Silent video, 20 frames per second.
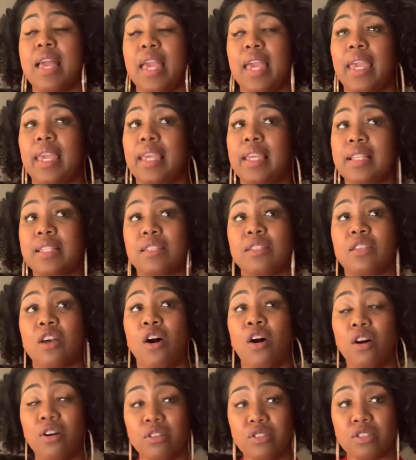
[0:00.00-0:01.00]
and
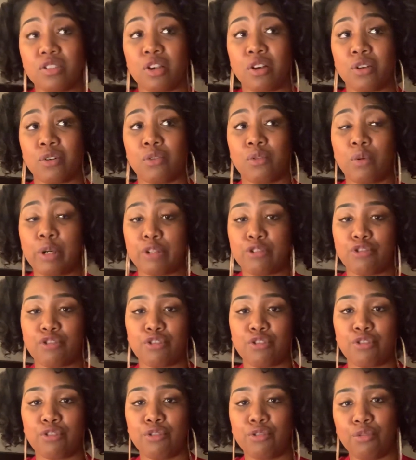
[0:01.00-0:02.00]
also
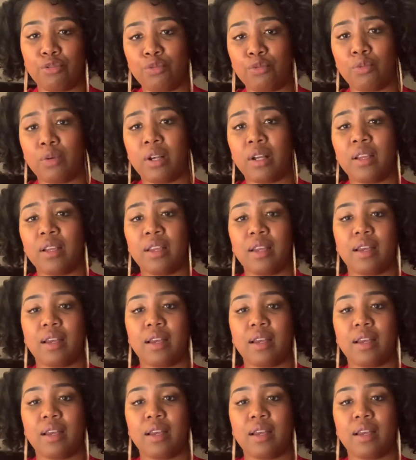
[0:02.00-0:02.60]
to